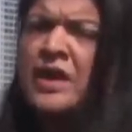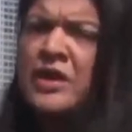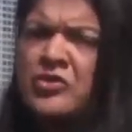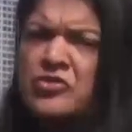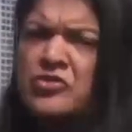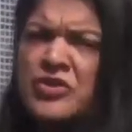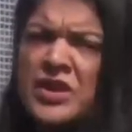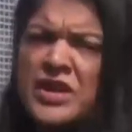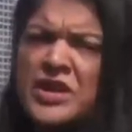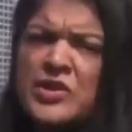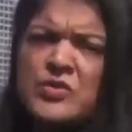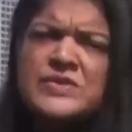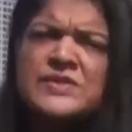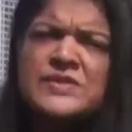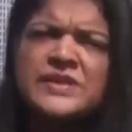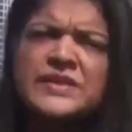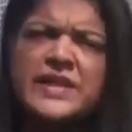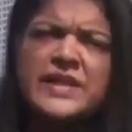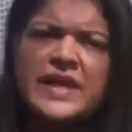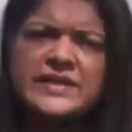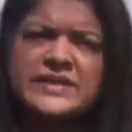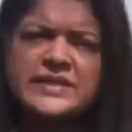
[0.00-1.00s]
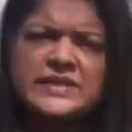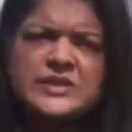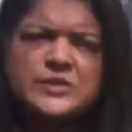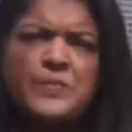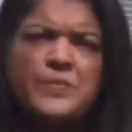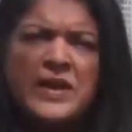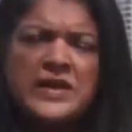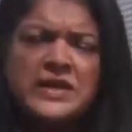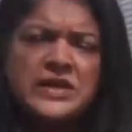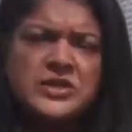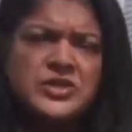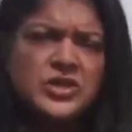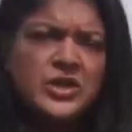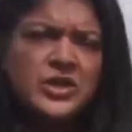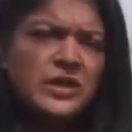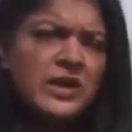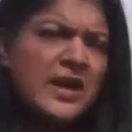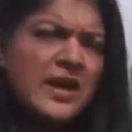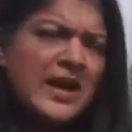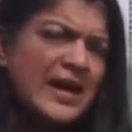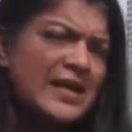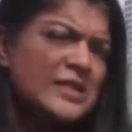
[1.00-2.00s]
In reducing that
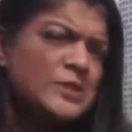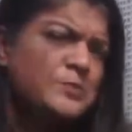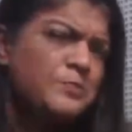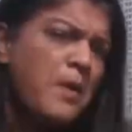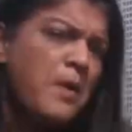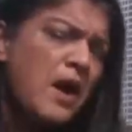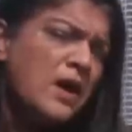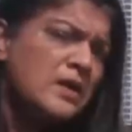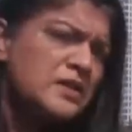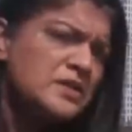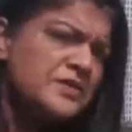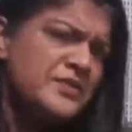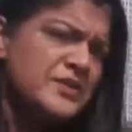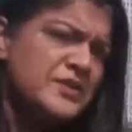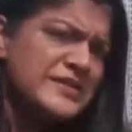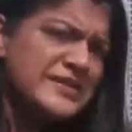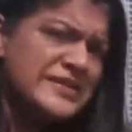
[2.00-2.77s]
expenditure as part of a